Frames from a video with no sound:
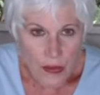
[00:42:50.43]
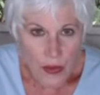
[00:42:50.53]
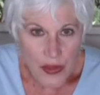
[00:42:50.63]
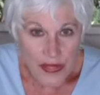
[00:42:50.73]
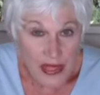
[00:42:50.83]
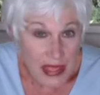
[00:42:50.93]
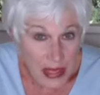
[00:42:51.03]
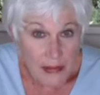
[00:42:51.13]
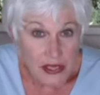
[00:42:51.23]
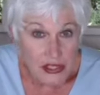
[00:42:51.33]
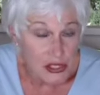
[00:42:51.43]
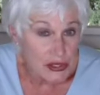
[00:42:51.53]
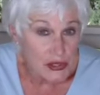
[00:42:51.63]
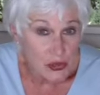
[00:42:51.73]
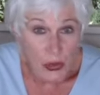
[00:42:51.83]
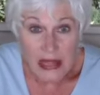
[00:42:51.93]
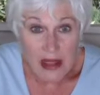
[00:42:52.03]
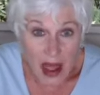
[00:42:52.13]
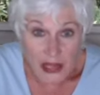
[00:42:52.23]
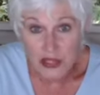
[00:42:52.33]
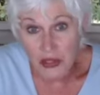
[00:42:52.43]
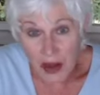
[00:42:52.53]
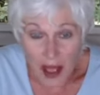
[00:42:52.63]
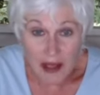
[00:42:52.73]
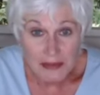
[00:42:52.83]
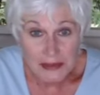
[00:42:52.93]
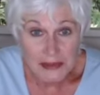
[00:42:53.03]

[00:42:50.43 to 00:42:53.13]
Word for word: with the images we conjure up.